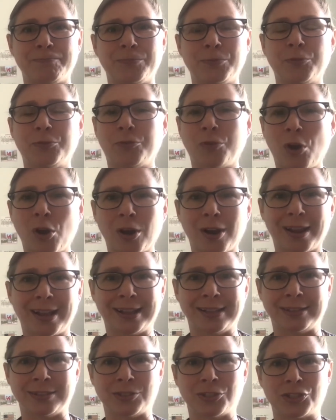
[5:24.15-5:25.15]

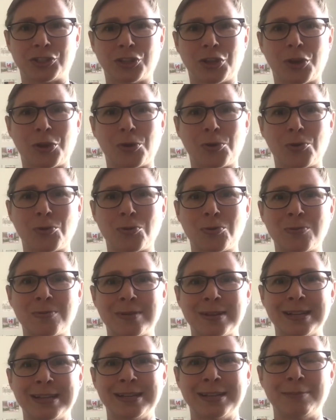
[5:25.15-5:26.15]
foreign, so
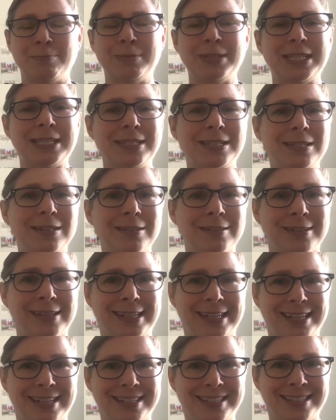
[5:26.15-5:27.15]

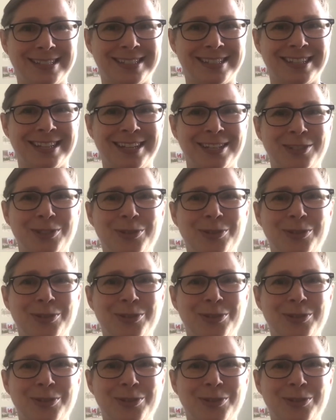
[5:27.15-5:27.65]
mysterious